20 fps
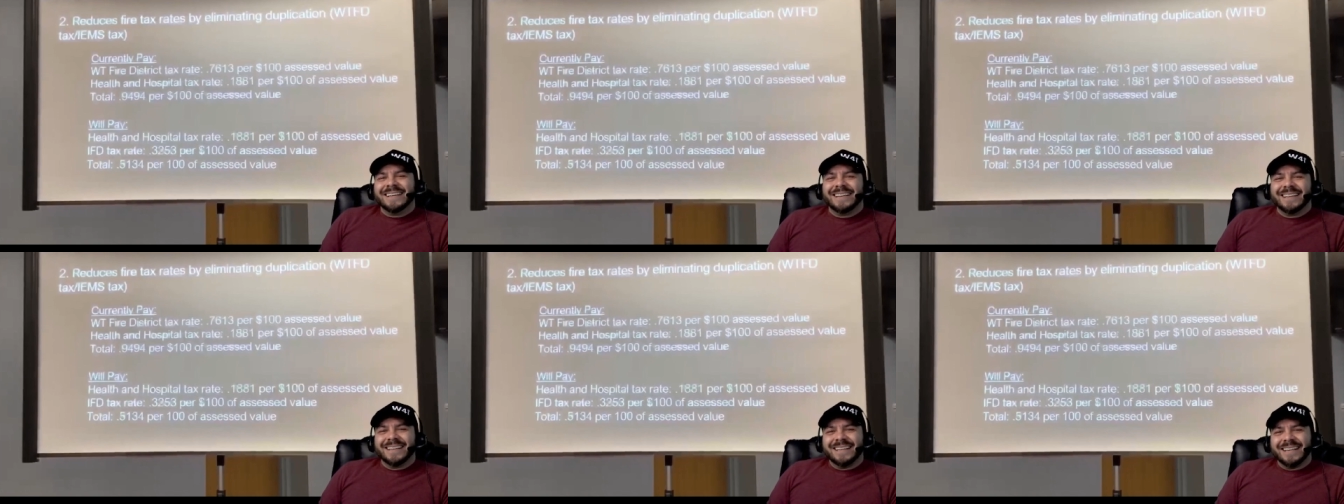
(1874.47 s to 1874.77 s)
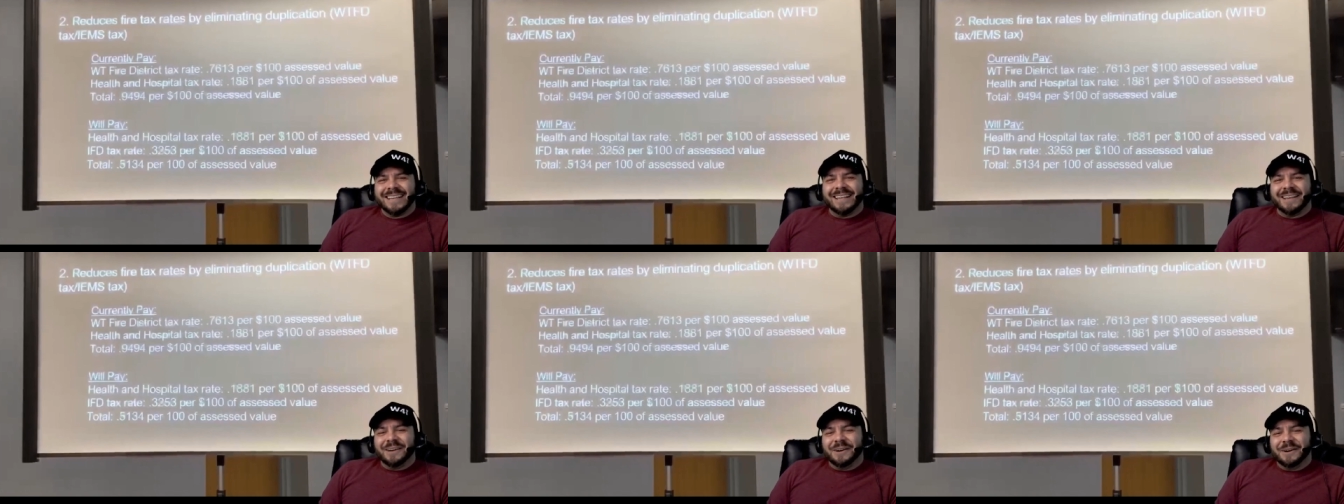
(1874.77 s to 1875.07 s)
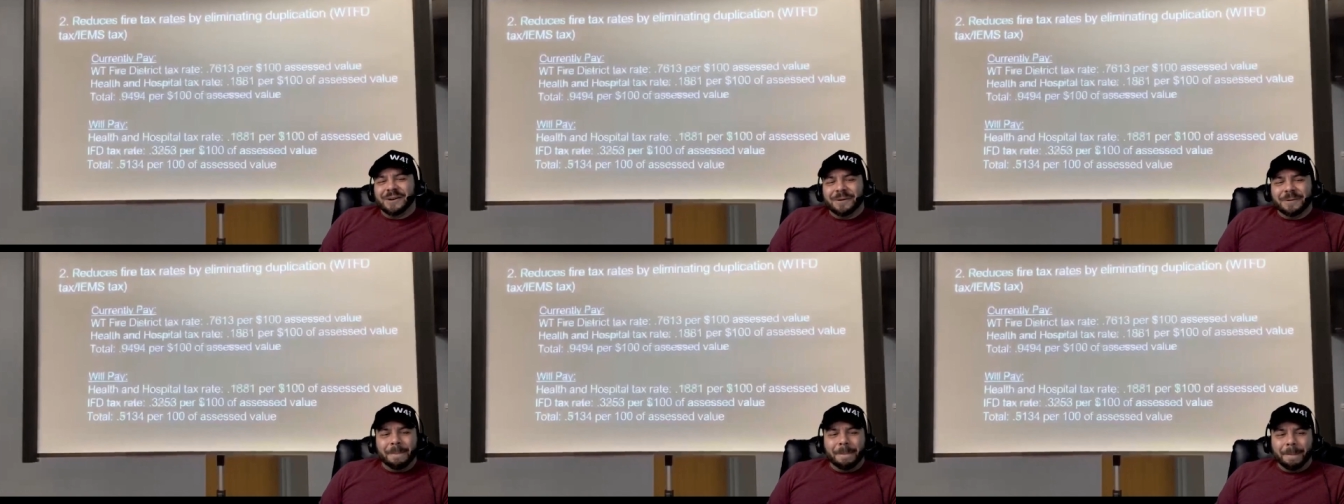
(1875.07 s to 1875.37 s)

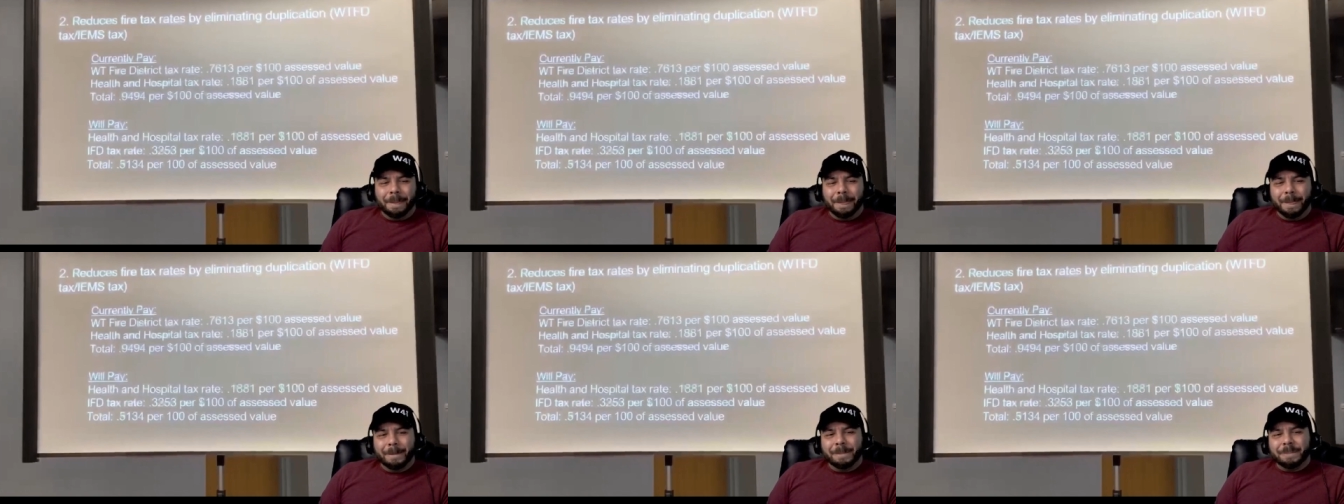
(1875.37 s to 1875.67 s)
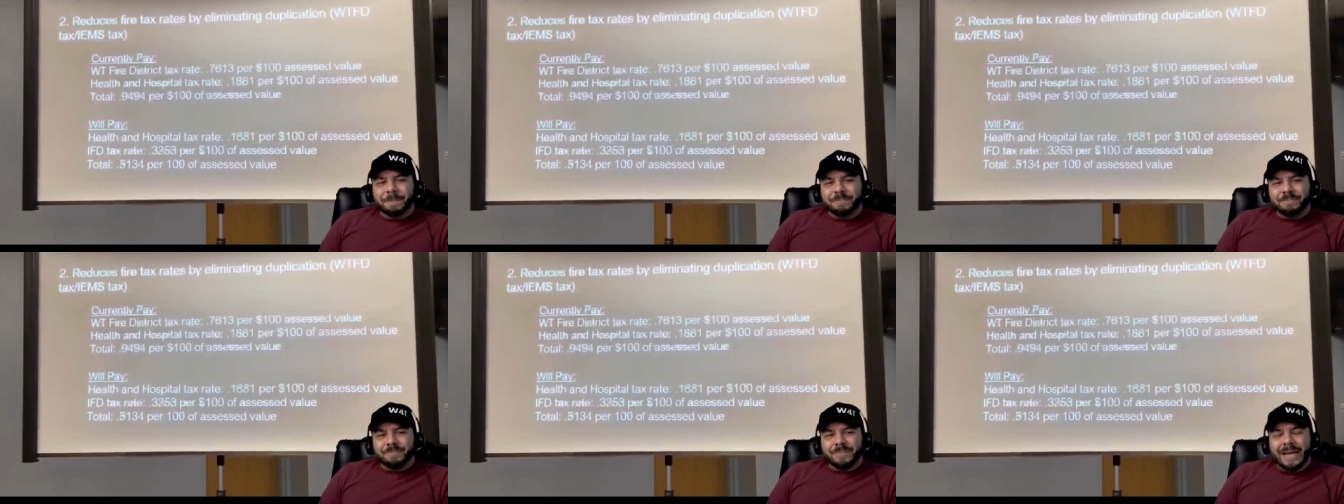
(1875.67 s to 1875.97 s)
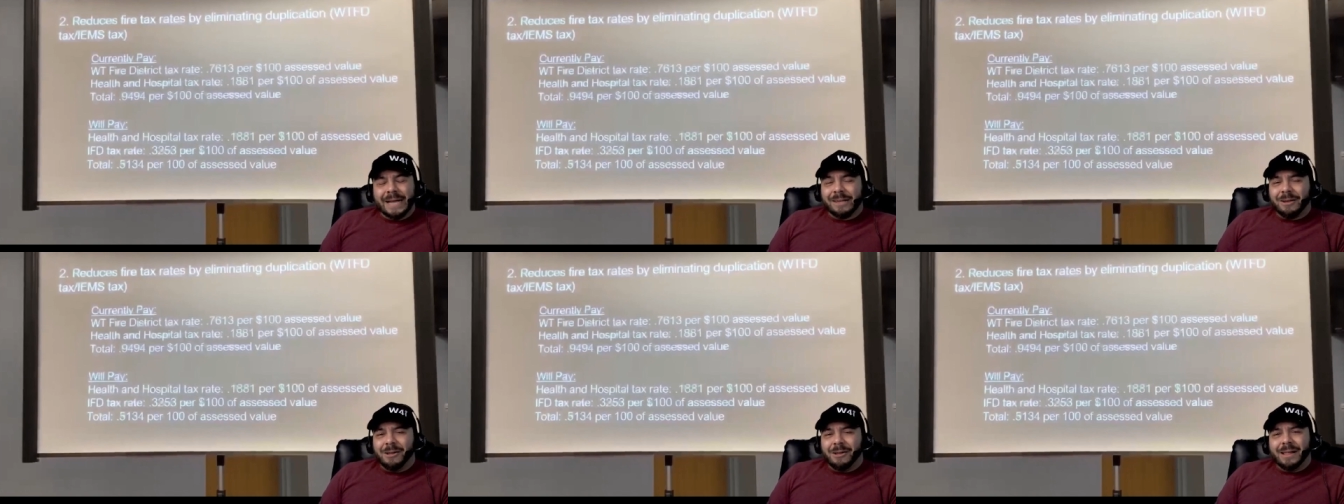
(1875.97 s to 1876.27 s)
So
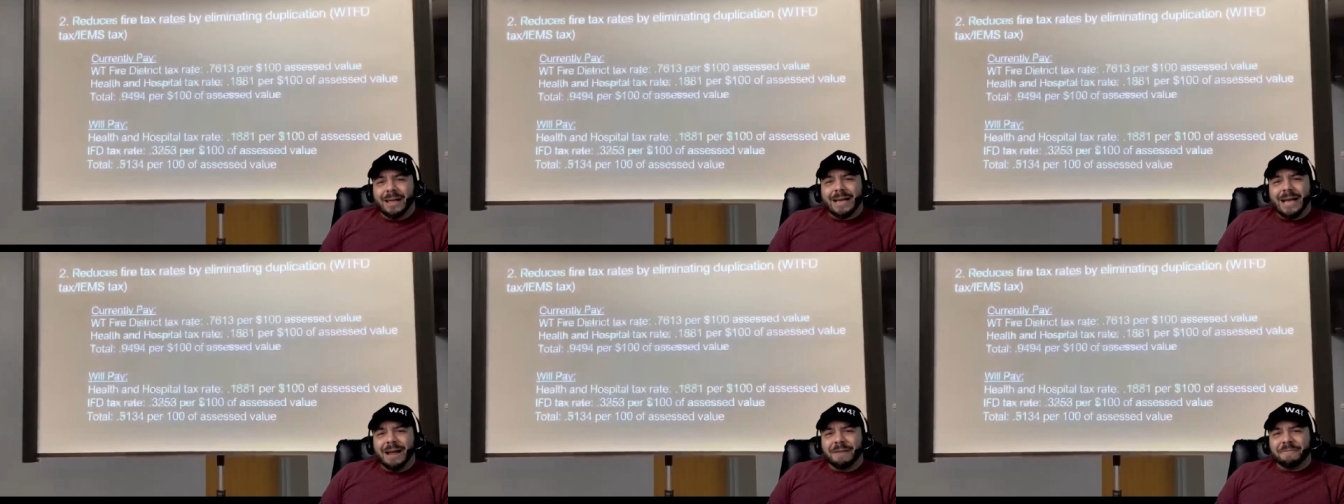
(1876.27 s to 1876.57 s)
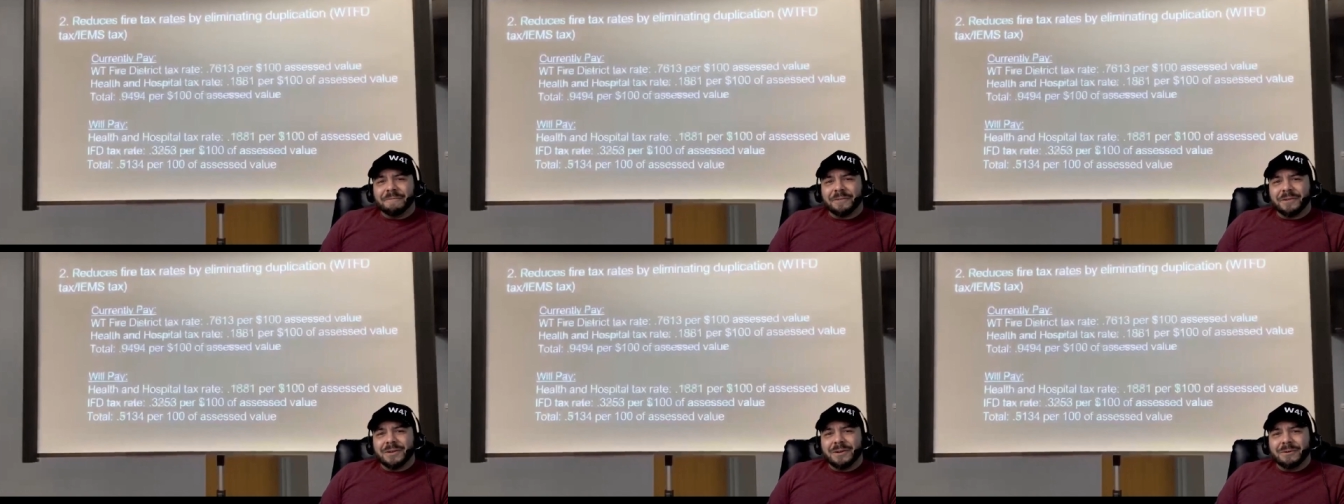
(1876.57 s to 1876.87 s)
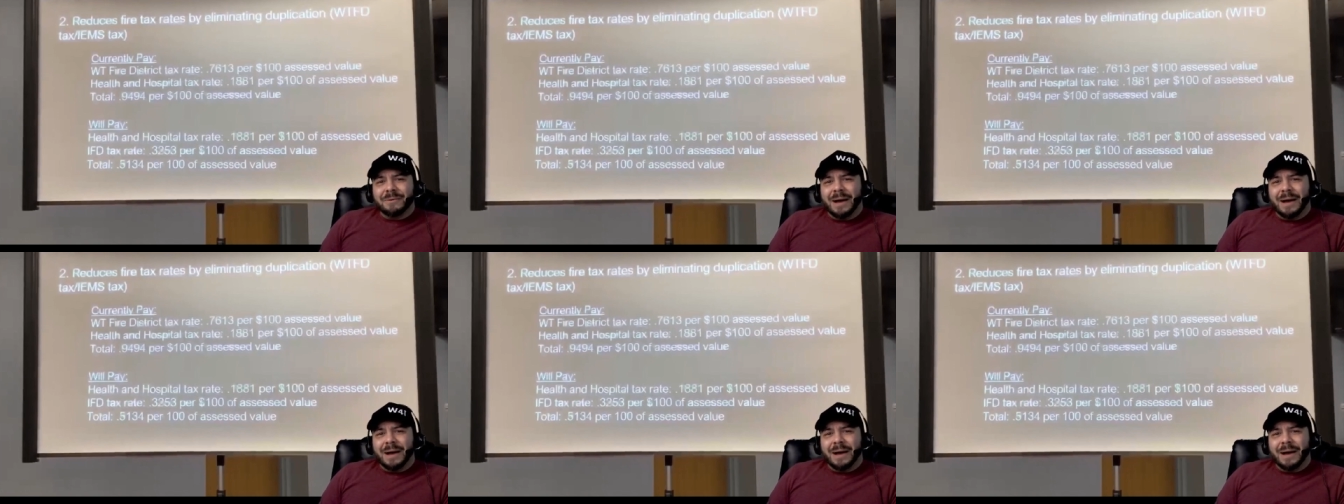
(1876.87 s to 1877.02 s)
that's all I got for you.